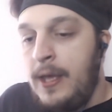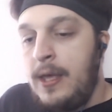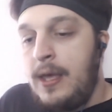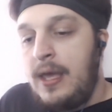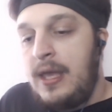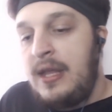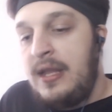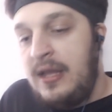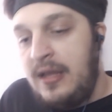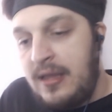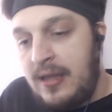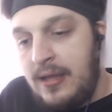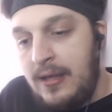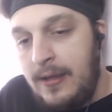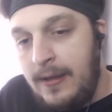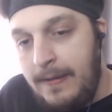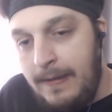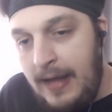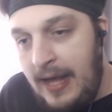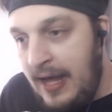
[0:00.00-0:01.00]
he needs
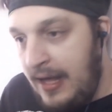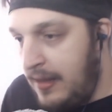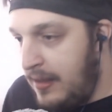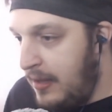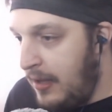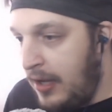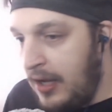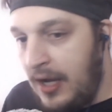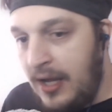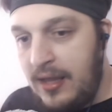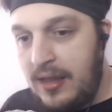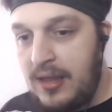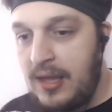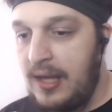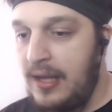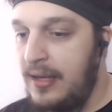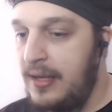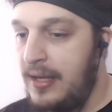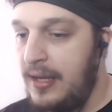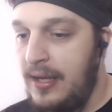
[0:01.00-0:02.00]
to, as the guy
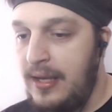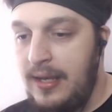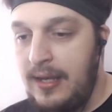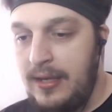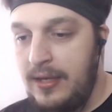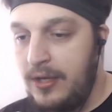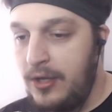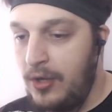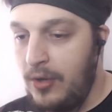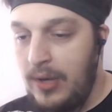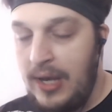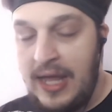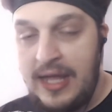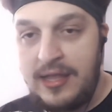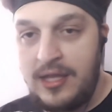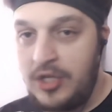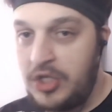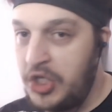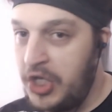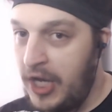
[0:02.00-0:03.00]
said, you know,
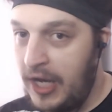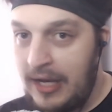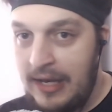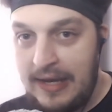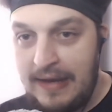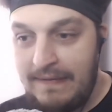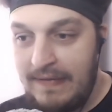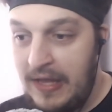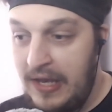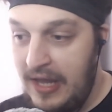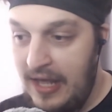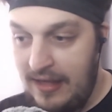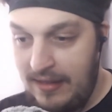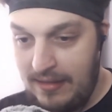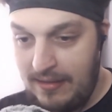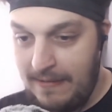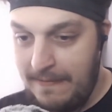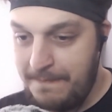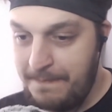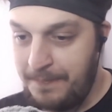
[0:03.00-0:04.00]
let the chick leave the
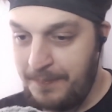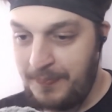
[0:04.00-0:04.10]
nest.